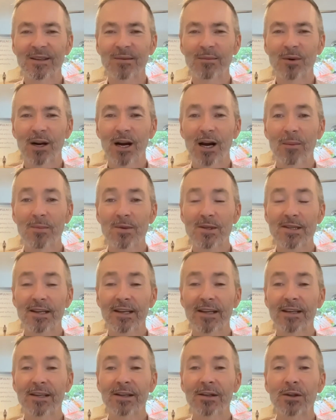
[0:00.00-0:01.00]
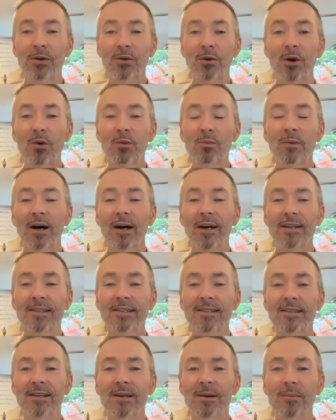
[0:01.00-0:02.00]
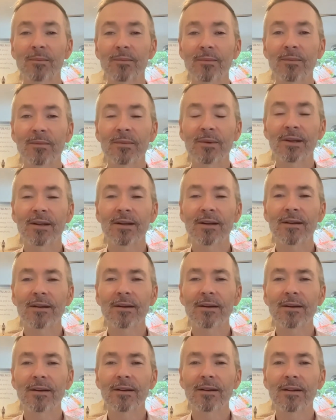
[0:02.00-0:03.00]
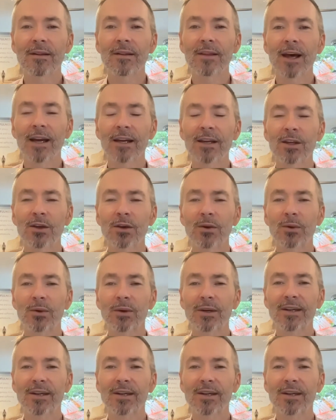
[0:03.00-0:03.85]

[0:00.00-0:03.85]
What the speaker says: Perhaps saying in your own mind to them, "Thank you.